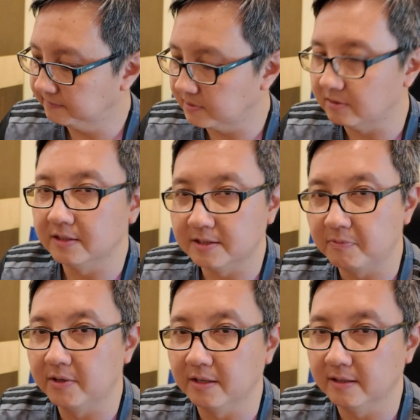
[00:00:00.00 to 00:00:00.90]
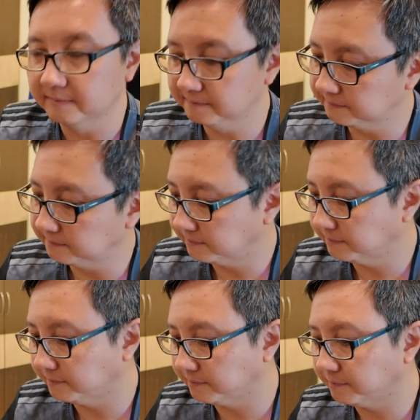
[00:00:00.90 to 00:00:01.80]
so this is pretty good.
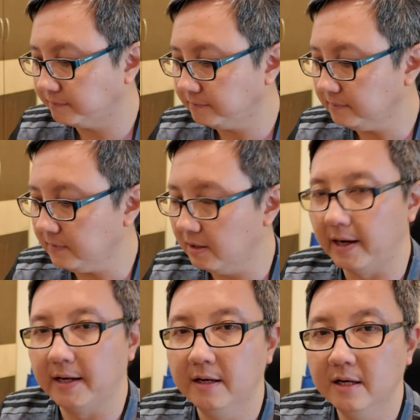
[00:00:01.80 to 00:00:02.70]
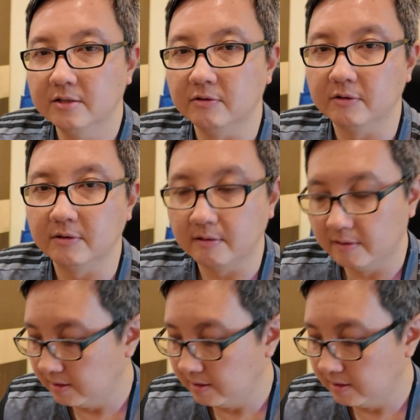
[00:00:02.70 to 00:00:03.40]
All right, so